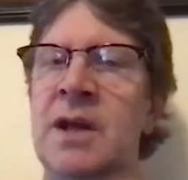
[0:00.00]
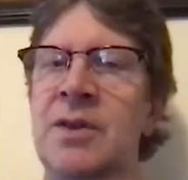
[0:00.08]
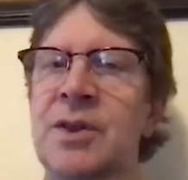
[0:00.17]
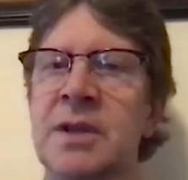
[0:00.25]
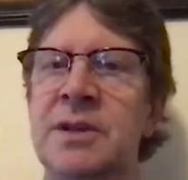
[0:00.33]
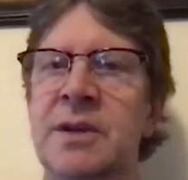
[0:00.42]
No,
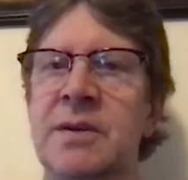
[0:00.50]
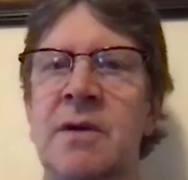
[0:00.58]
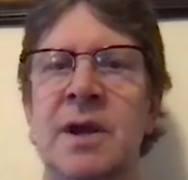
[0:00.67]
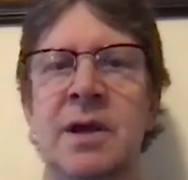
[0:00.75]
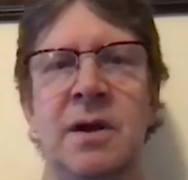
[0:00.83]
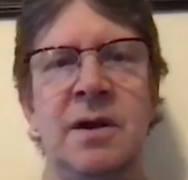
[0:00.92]
I think
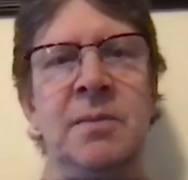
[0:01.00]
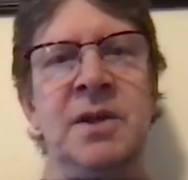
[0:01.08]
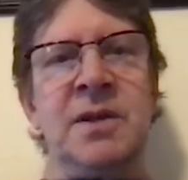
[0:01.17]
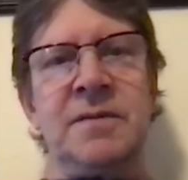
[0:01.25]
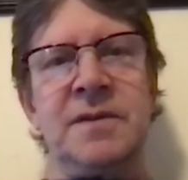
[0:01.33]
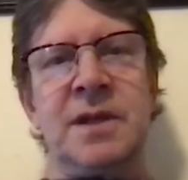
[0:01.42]
there are
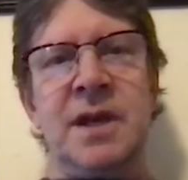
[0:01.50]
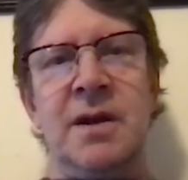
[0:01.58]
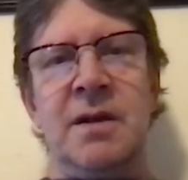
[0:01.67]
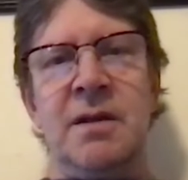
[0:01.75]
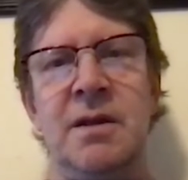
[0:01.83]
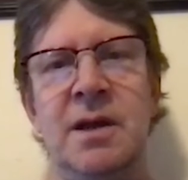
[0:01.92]
economies of
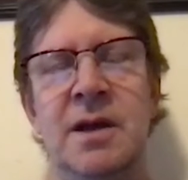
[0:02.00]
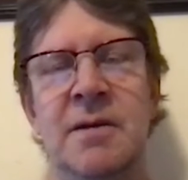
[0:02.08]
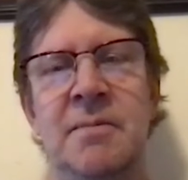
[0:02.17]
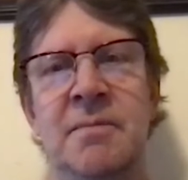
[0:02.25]
scale.